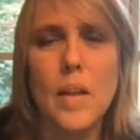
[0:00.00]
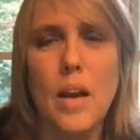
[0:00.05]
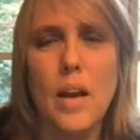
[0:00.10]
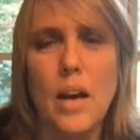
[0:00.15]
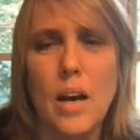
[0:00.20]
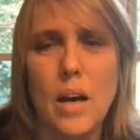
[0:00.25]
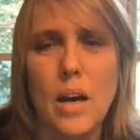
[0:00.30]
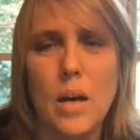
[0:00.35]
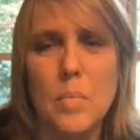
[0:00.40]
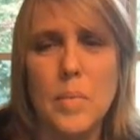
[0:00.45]

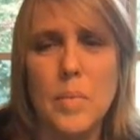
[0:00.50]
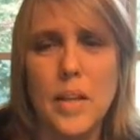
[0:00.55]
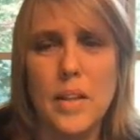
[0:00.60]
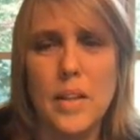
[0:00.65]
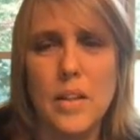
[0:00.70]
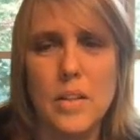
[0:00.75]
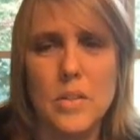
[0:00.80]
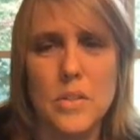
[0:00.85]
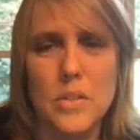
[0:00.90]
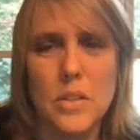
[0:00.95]
I
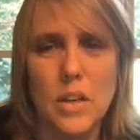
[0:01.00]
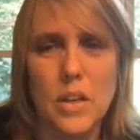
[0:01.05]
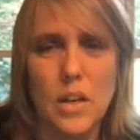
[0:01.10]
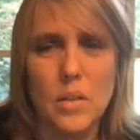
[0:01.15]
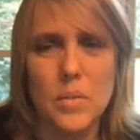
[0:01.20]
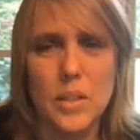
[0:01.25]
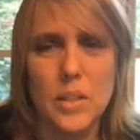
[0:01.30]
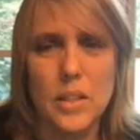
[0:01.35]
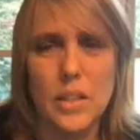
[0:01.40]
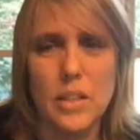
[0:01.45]
think those are
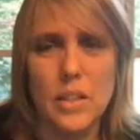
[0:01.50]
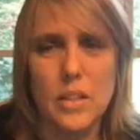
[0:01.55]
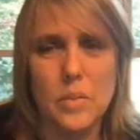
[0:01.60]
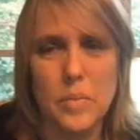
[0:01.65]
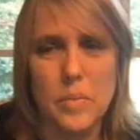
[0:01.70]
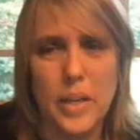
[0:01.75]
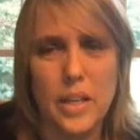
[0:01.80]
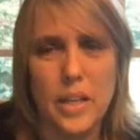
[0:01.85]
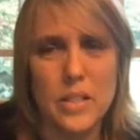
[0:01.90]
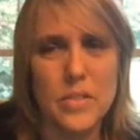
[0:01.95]
all really good
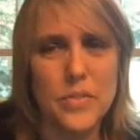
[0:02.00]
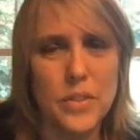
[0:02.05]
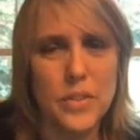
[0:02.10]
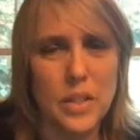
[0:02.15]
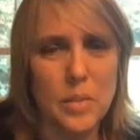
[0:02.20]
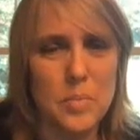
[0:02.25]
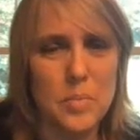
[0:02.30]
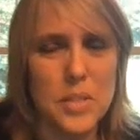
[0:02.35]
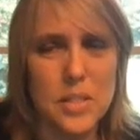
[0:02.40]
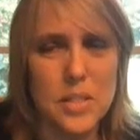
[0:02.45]
ways for
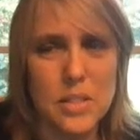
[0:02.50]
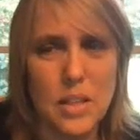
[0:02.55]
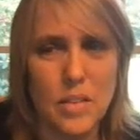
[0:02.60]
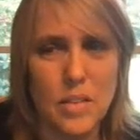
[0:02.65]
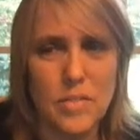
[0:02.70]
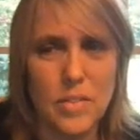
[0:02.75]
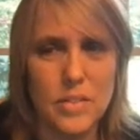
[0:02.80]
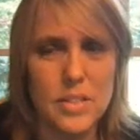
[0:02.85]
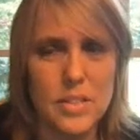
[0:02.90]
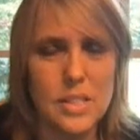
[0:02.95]
them to
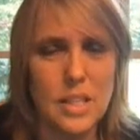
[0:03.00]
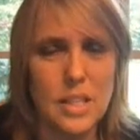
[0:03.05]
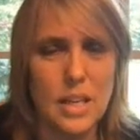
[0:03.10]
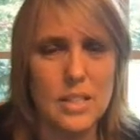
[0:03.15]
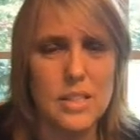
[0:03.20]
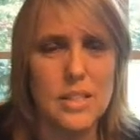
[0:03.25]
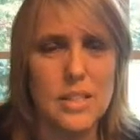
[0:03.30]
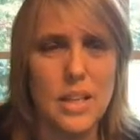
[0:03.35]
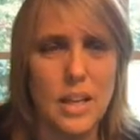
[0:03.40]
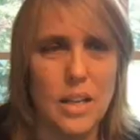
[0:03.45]

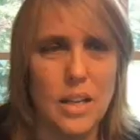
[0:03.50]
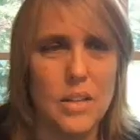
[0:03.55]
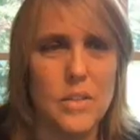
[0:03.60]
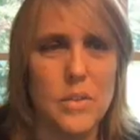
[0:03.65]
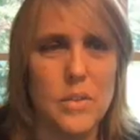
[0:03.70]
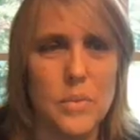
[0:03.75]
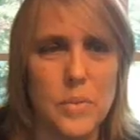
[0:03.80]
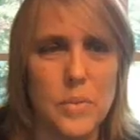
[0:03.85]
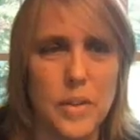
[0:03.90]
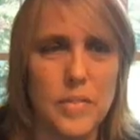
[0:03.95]
self-assess and
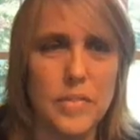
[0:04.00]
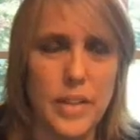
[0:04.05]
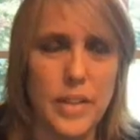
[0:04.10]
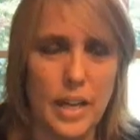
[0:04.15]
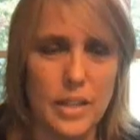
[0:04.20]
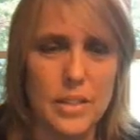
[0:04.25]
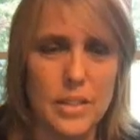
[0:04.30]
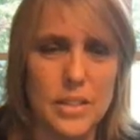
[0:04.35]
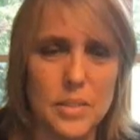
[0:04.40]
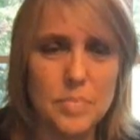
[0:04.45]

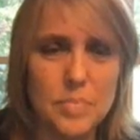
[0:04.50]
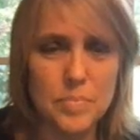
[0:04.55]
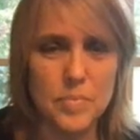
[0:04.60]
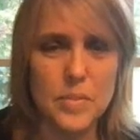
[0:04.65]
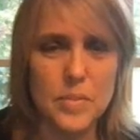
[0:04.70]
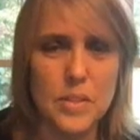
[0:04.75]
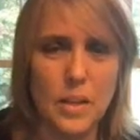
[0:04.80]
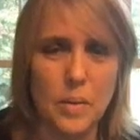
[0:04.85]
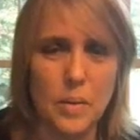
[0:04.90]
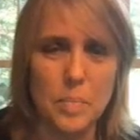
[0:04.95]
reflect.
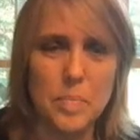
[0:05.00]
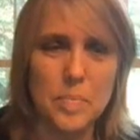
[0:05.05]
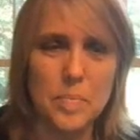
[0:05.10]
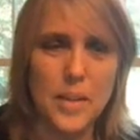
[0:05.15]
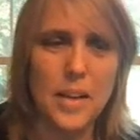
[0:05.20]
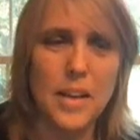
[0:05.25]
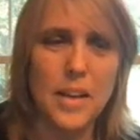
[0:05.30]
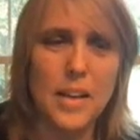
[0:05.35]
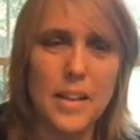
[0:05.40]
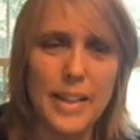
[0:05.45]
So,
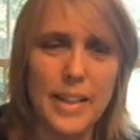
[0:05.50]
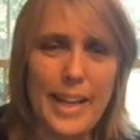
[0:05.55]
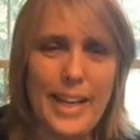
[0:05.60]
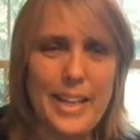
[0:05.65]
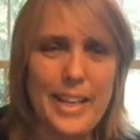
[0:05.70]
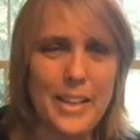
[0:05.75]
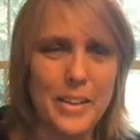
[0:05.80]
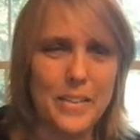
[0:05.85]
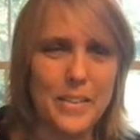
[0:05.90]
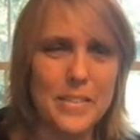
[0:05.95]

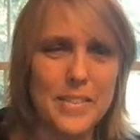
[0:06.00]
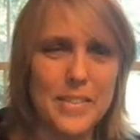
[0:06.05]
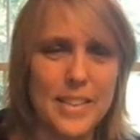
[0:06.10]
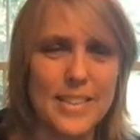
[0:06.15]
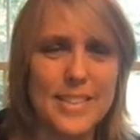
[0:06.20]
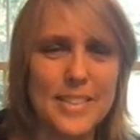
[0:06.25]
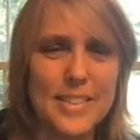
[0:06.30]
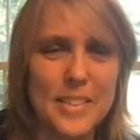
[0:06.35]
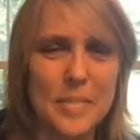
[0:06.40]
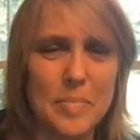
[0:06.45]
thank you.
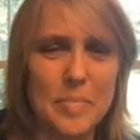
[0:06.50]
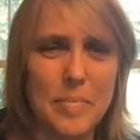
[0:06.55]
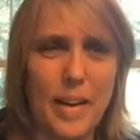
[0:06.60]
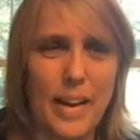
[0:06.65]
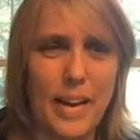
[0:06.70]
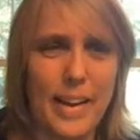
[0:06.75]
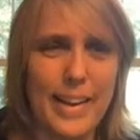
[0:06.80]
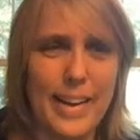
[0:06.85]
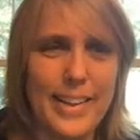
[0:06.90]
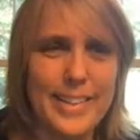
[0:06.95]

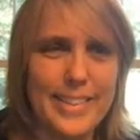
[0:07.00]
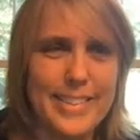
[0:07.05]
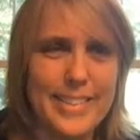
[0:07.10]
Bye.